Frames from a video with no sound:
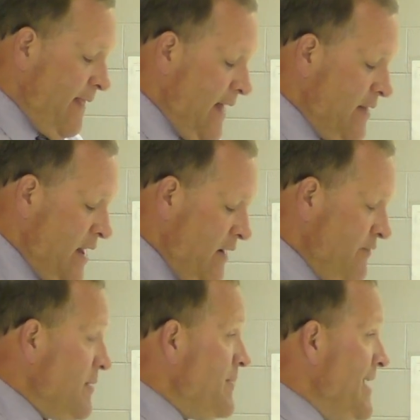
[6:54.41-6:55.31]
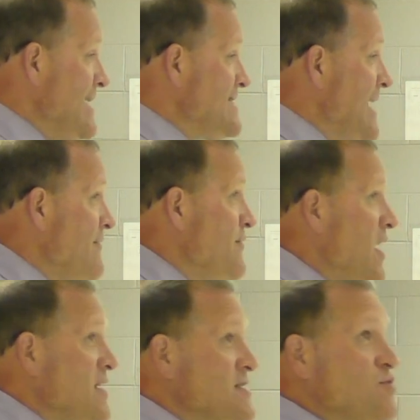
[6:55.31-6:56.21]
And then our VPSA
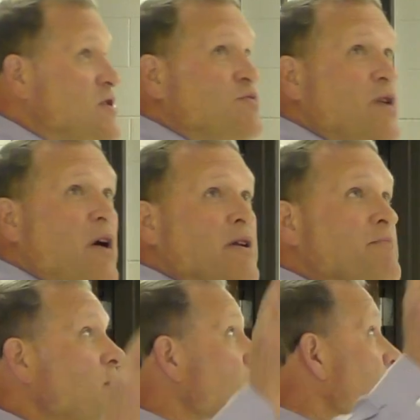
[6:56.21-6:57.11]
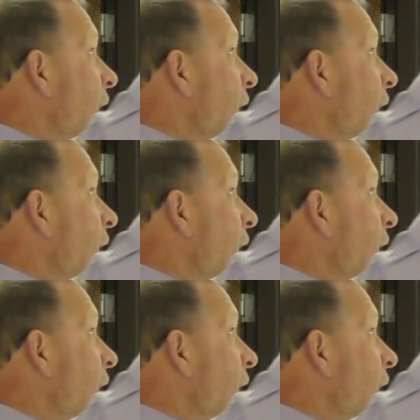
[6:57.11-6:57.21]
funds, which we already pulled